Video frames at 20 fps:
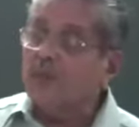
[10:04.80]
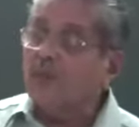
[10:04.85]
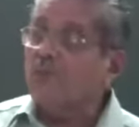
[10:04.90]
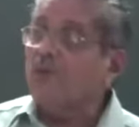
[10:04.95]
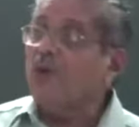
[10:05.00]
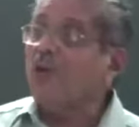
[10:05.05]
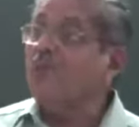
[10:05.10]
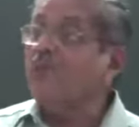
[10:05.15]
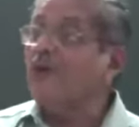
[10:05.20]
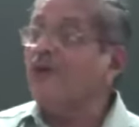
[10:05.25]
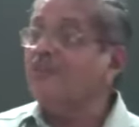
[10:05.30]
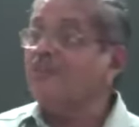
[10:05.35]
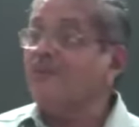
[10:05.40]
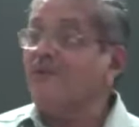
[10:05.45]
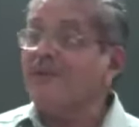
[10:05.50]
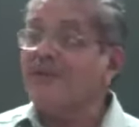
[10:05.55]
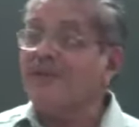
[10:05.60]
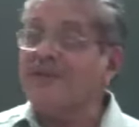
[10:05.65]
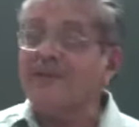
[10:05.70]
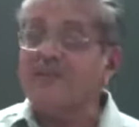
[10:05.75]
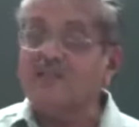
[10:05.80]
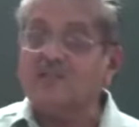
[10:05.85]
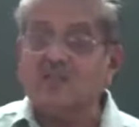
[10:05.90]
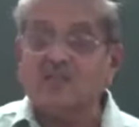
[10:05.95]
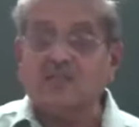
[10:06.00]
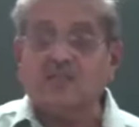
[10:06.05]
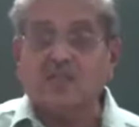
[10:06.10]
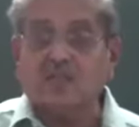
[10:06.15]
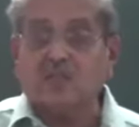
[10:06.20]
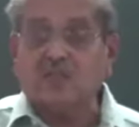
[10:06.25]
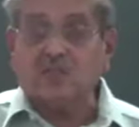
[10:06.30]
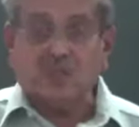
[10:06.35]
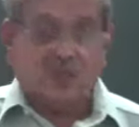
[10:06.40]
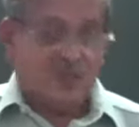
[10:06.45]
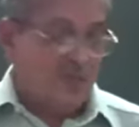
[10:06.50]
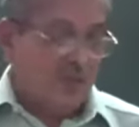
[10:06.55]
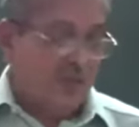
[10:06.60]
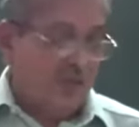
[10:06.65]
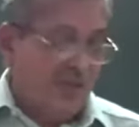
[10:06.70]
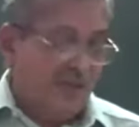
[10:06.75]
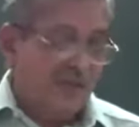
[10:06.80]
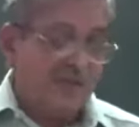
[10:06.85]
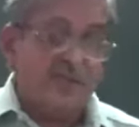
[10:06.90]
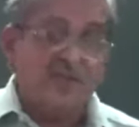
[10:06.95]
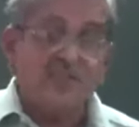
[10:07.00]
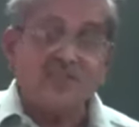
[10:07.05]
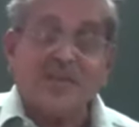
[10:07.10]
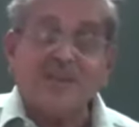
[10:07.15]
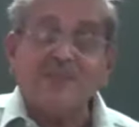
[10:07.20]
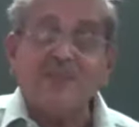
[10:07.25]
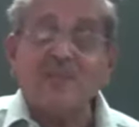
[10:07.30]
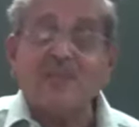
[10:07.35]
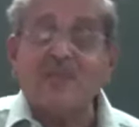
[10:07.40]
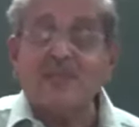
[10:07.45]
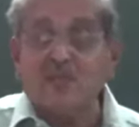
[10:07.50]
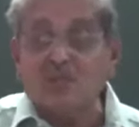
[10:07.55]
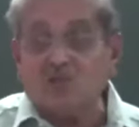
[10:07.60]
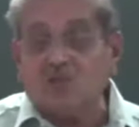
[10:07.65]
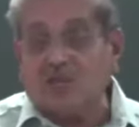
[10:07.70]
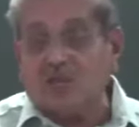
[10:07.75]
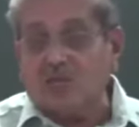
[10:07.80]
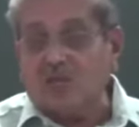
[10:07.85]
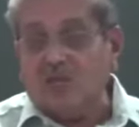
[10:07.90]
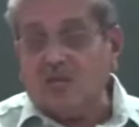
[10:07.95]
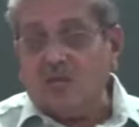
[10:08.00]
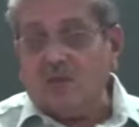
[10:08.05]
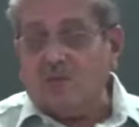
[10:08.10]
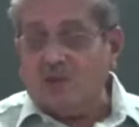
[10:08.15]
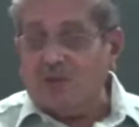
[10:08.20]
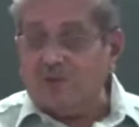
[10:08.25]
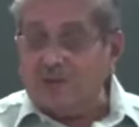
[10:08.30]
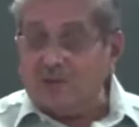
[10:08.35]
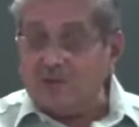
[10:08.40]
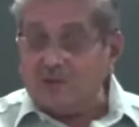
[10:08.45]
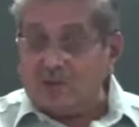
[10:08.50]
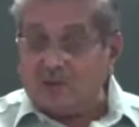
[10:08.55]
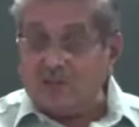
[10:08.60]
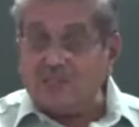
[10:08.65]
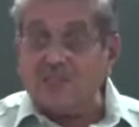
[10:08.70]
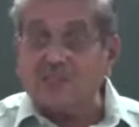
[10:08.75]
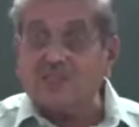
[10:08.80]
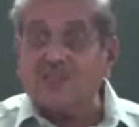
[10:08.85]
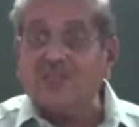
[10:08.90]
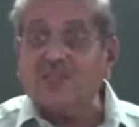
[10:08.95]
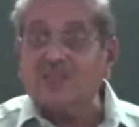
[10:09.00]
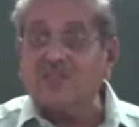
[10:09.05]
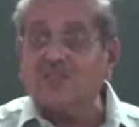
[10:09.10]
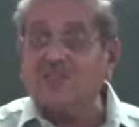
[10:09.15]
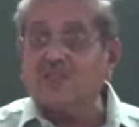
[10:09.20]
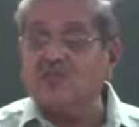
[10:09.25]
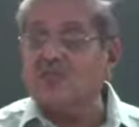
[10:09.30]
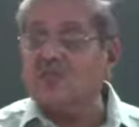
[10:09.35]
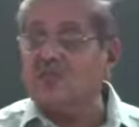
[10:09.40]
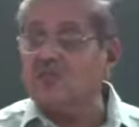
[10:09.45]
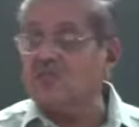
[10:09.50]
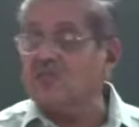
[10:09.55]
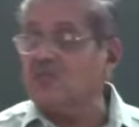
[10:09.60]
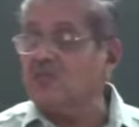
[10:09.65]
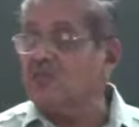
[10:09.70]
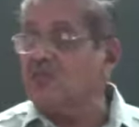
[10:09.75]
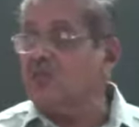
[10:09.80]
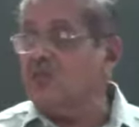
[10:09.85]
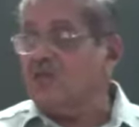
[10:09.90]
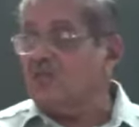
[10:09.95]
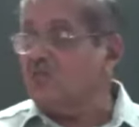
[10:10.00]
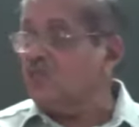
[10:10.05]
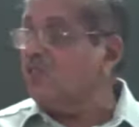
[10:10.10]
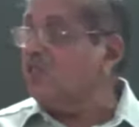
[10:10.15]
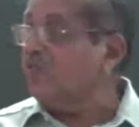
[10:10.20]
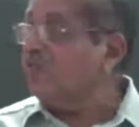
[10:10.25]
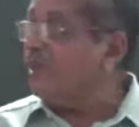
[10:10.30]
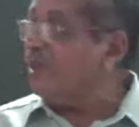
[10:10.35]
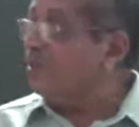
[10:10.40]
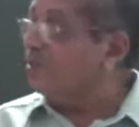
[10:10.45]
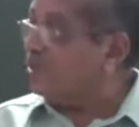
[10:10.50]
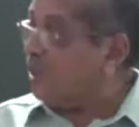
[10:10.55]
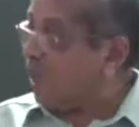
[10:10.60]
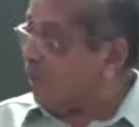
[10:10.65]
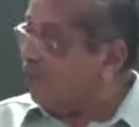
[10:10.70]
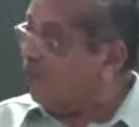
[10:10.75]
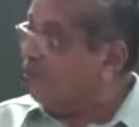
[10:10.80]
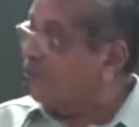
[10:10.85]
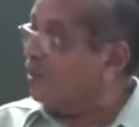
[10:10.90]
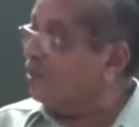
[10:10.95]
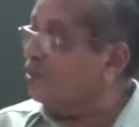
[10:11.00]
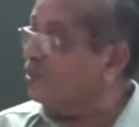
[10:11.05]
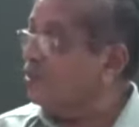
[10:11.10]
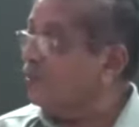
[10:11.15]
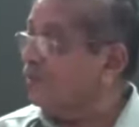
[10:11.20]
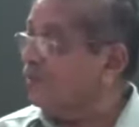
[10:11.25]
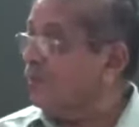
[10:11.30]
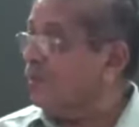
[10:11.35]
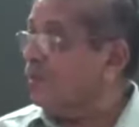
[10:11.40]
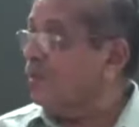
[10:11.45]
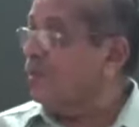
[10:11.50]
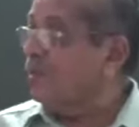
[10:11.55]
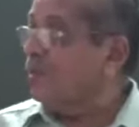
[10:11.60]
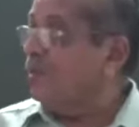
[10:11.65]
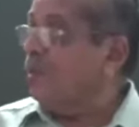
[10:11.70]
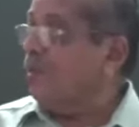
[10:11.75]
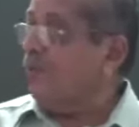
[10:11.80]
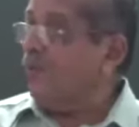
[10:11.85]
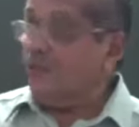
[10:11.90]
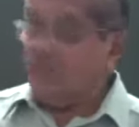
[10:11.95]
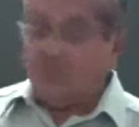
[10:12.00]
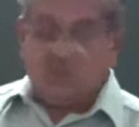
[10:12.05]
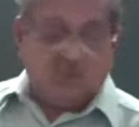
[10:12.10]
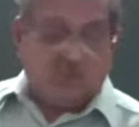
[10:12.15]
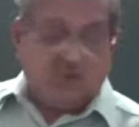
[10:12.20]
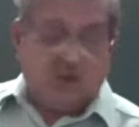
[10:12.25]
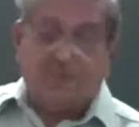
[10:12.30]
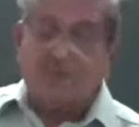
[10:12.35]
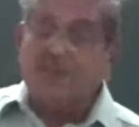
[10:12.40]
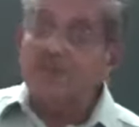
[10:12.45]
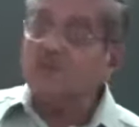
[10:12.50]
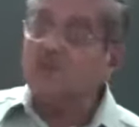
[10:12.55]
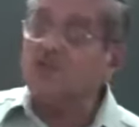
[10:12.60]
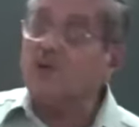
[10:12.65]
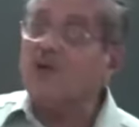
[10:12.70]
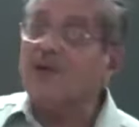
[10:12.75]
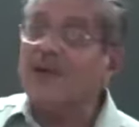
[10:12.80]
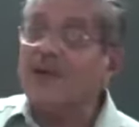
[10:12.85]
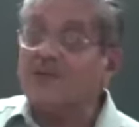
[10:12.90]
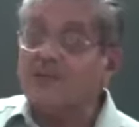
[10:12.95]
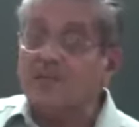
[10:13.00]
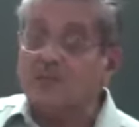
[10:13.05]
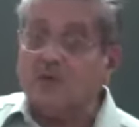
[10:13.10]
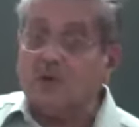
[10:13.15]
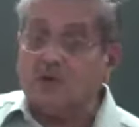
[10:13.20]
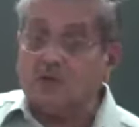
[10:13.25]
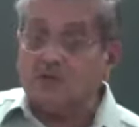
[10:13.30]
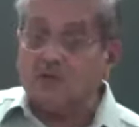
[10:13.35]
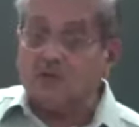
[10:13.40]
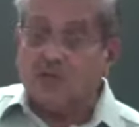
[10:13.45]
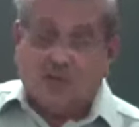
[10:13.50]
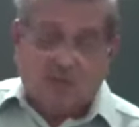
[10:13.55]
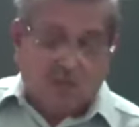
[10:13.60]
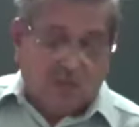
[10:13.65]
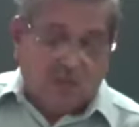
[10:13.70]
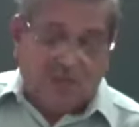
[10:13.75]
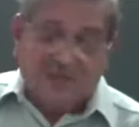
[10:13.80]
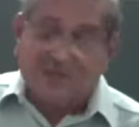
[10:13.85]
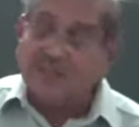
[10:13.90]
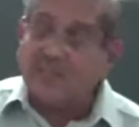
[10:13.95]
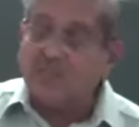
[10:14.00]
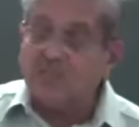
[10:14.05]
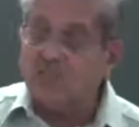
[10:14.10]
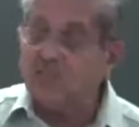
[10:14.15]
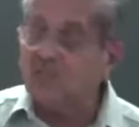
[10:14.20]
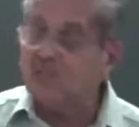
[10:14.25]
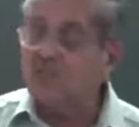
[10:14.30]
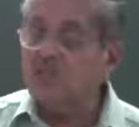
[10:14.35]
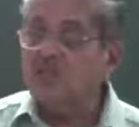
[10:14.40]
boiling point 78 degrees Celsius. Another is dimethyl ether, boiling point 36 degrees Celsius. See the difference, half of it. One is forming strong hydrogen bonds, another is